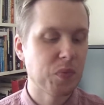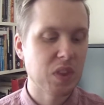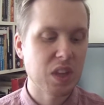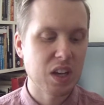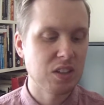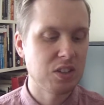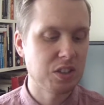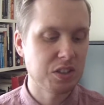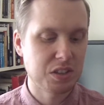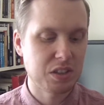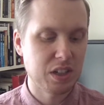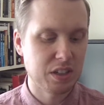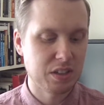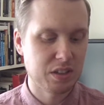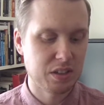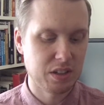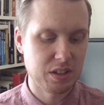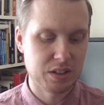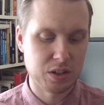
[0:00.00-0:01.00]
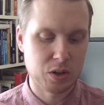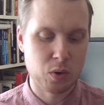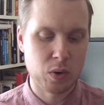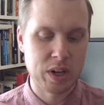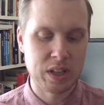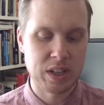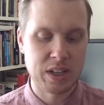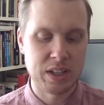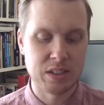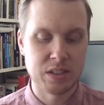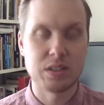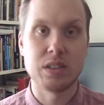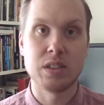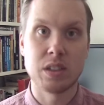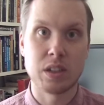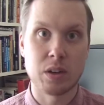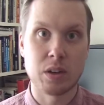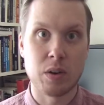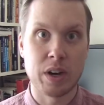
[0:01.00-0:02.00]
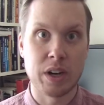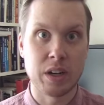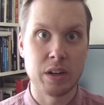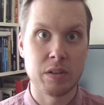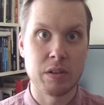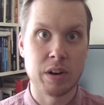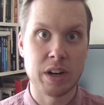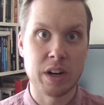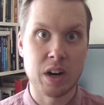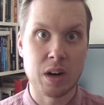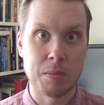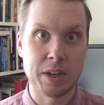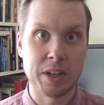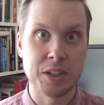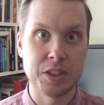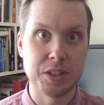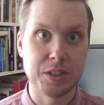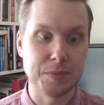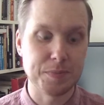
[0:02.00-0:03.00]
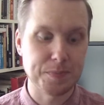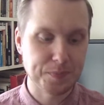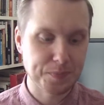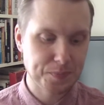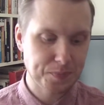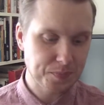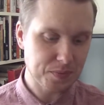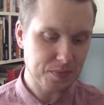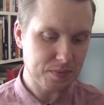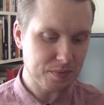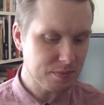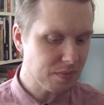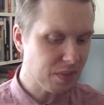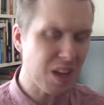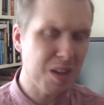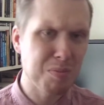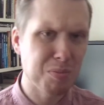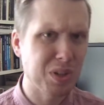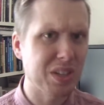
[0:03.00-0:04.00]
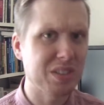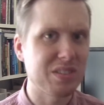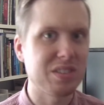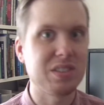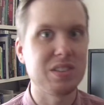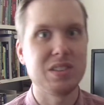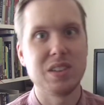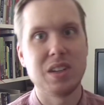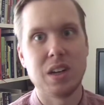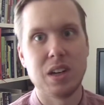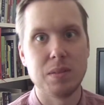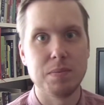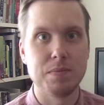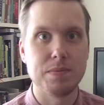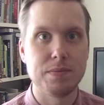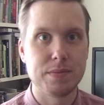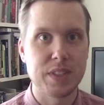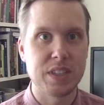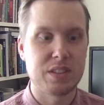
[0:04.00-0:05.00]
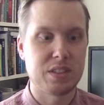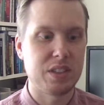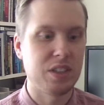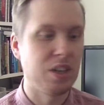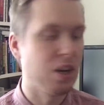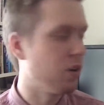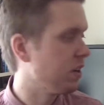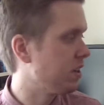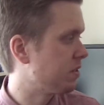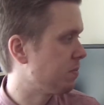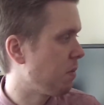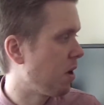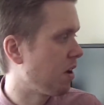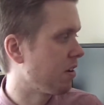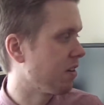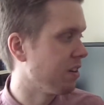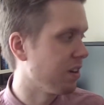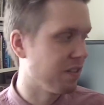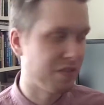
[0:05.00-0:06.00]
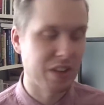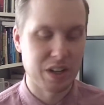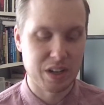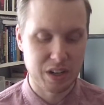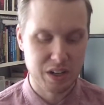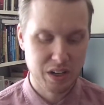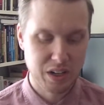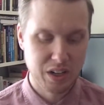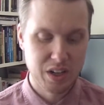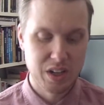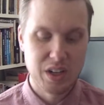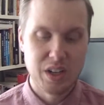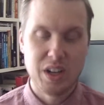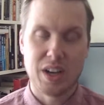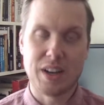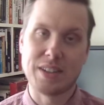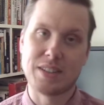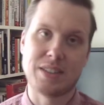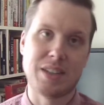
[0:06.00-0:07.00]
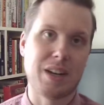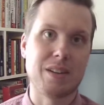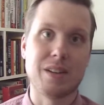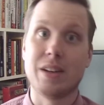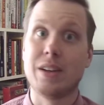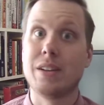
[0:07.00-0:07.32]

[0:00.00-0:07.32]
It's a great lens and a great combination. And plus, it's modern enough that it aesthetically